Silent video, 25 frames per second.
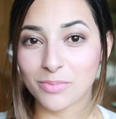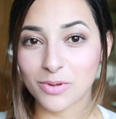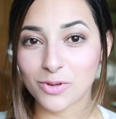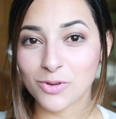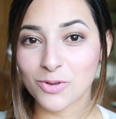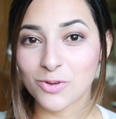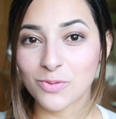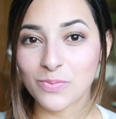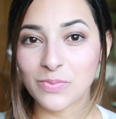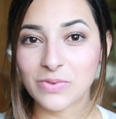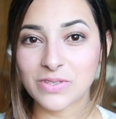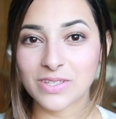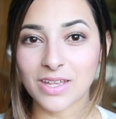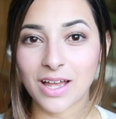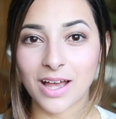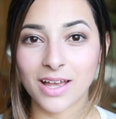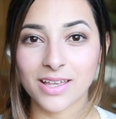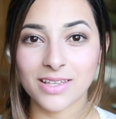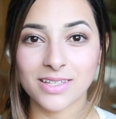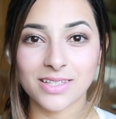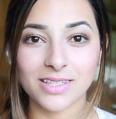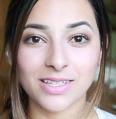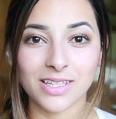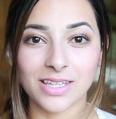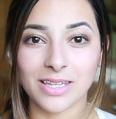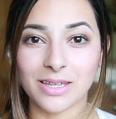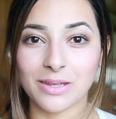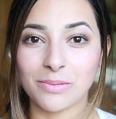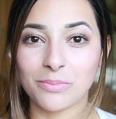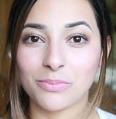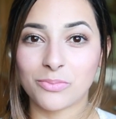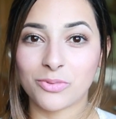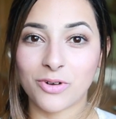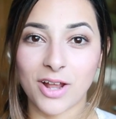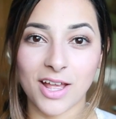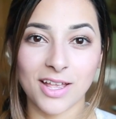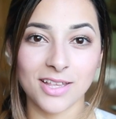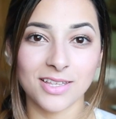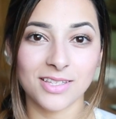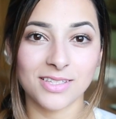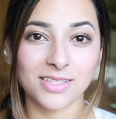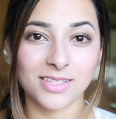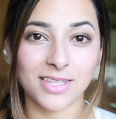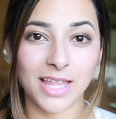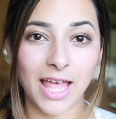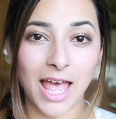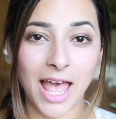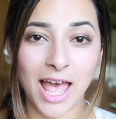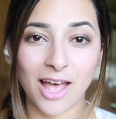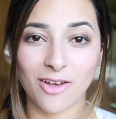boobs, I see breasts
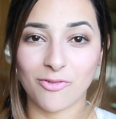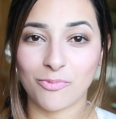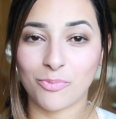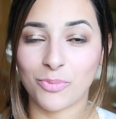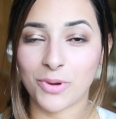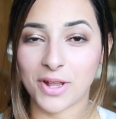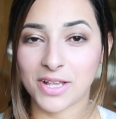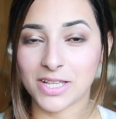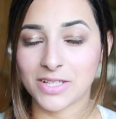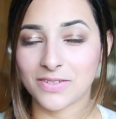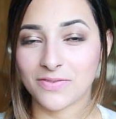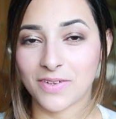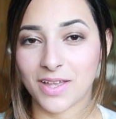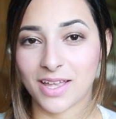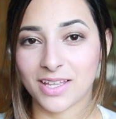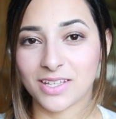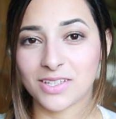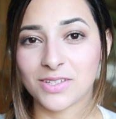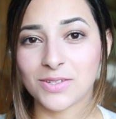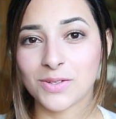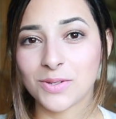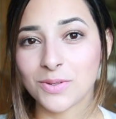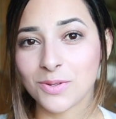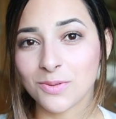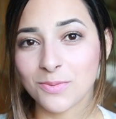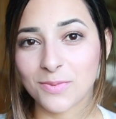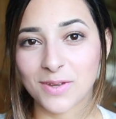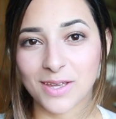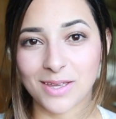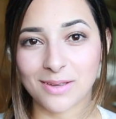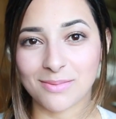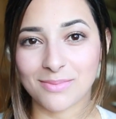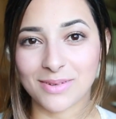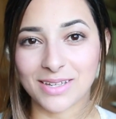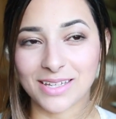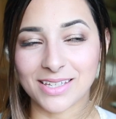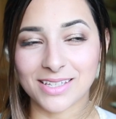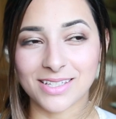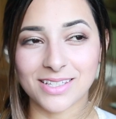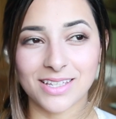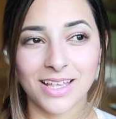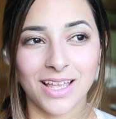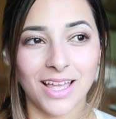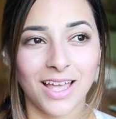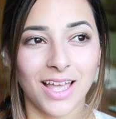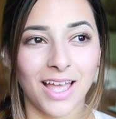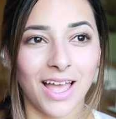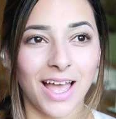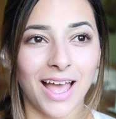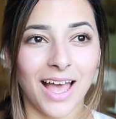that have breastfed two babies.
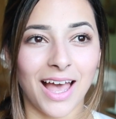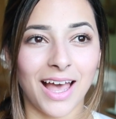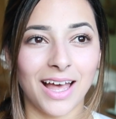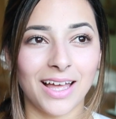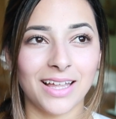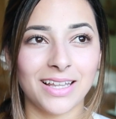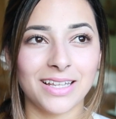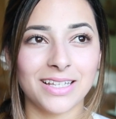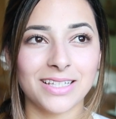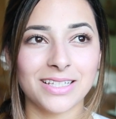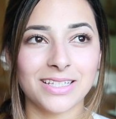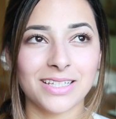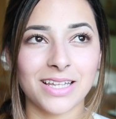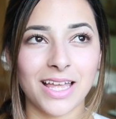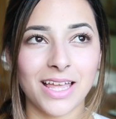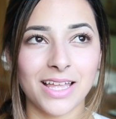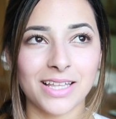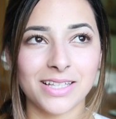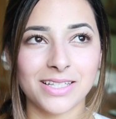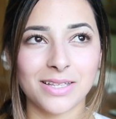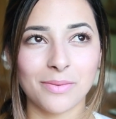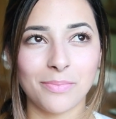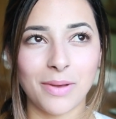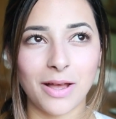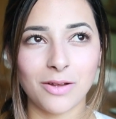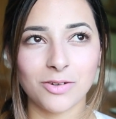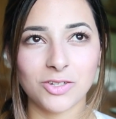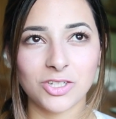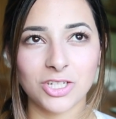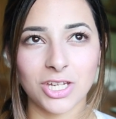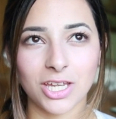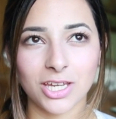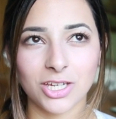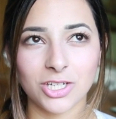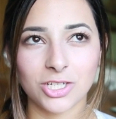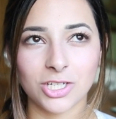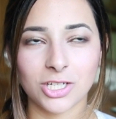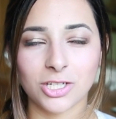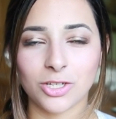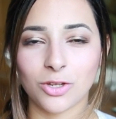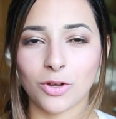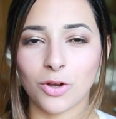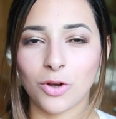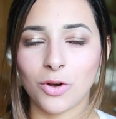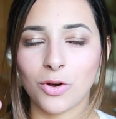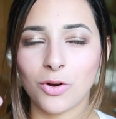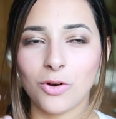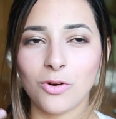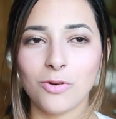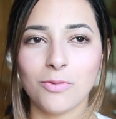And it's about changing your
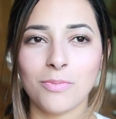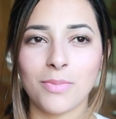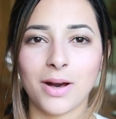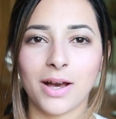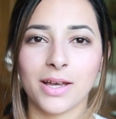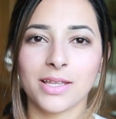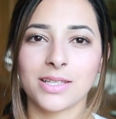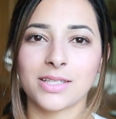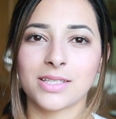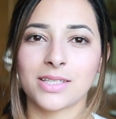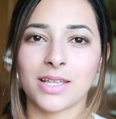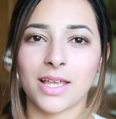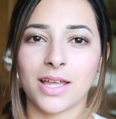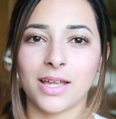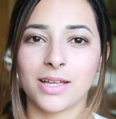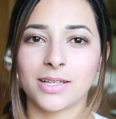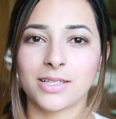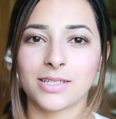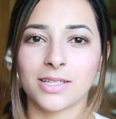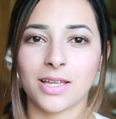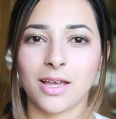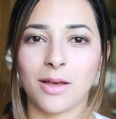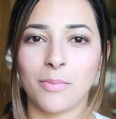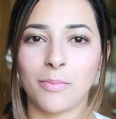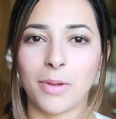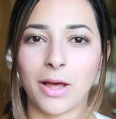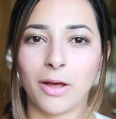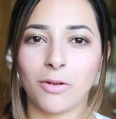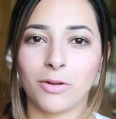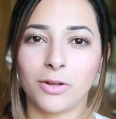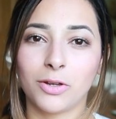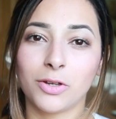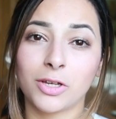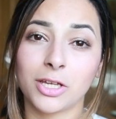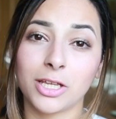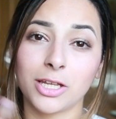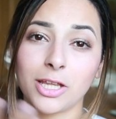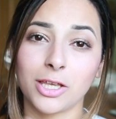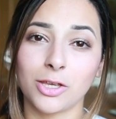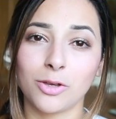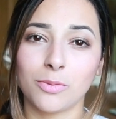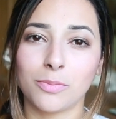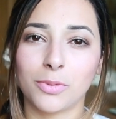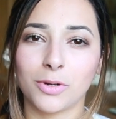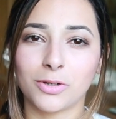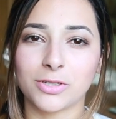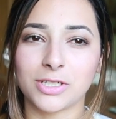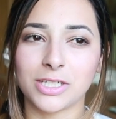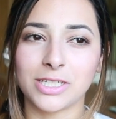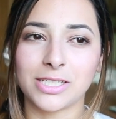whole mindset about looking at your
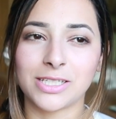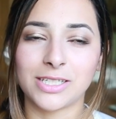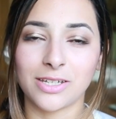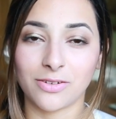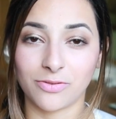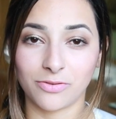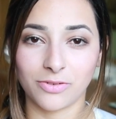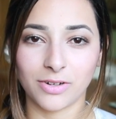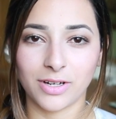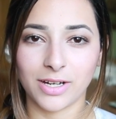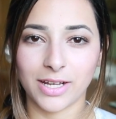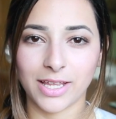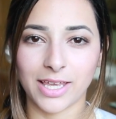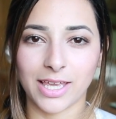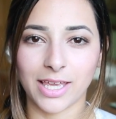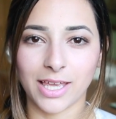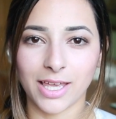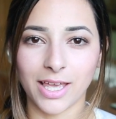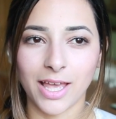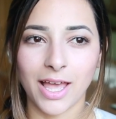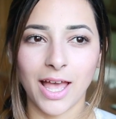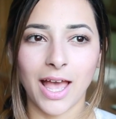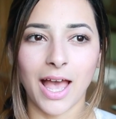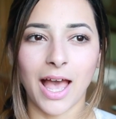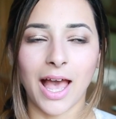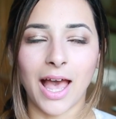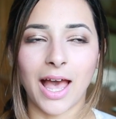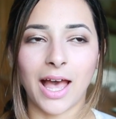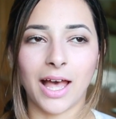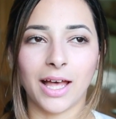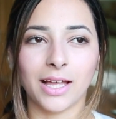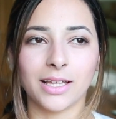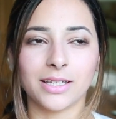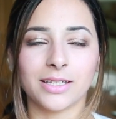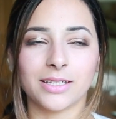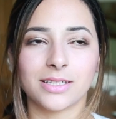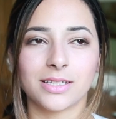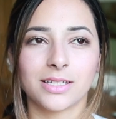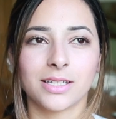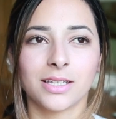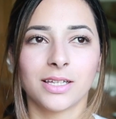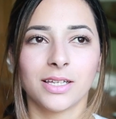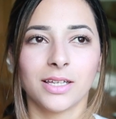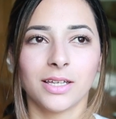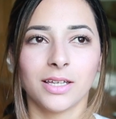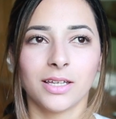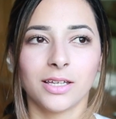body differently and